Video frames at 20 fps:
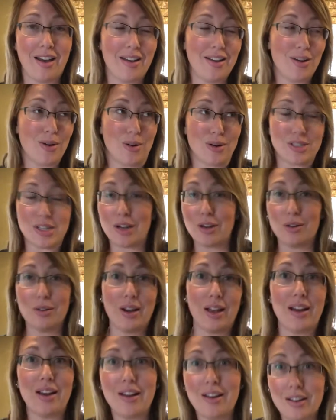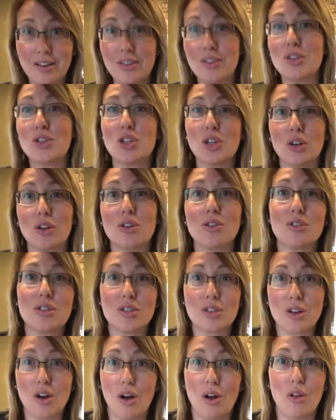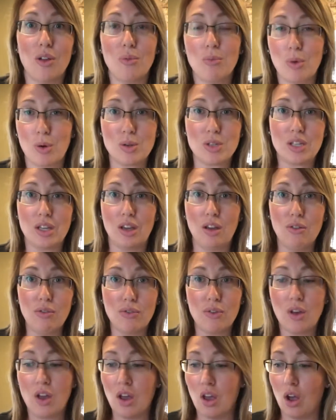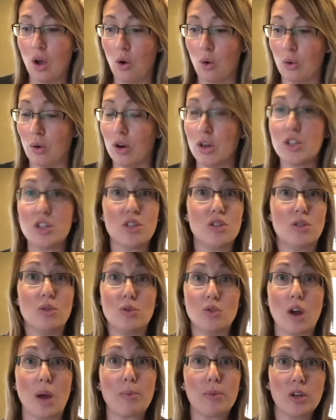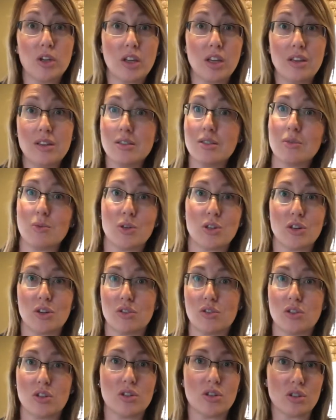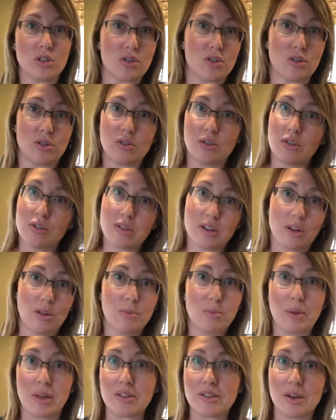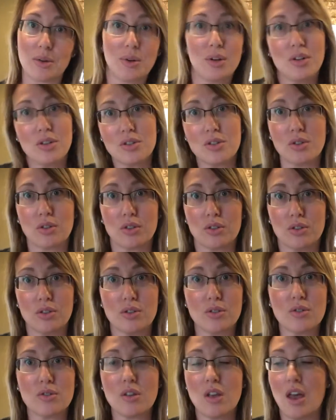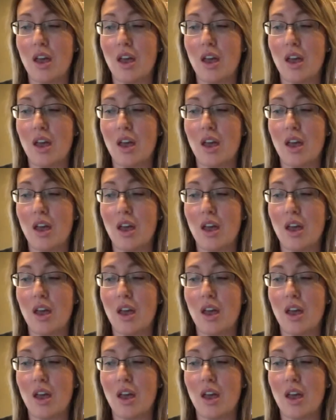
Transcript: or decorate it in sugar skull motif, or just do drop cookies, which are just the circles that'll melt down into circles,